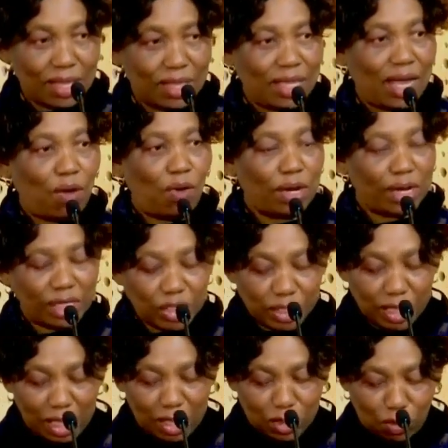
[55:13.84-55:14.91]
The
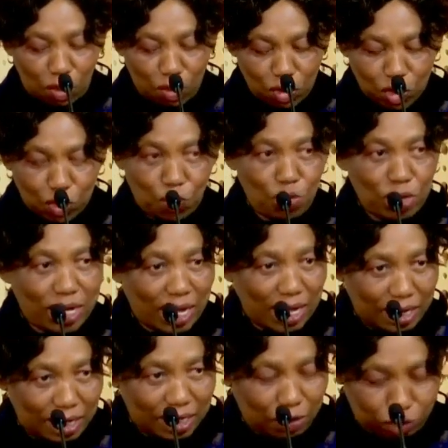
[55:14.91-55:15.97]
original school
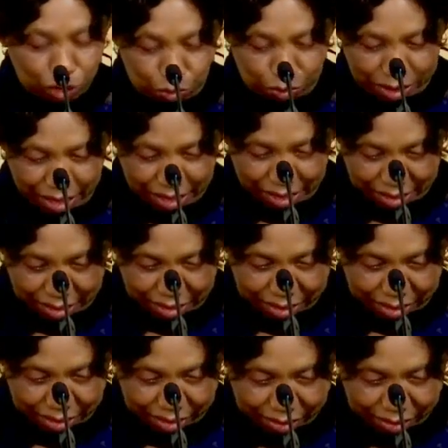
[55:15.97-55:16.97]
calendar, which we gazetted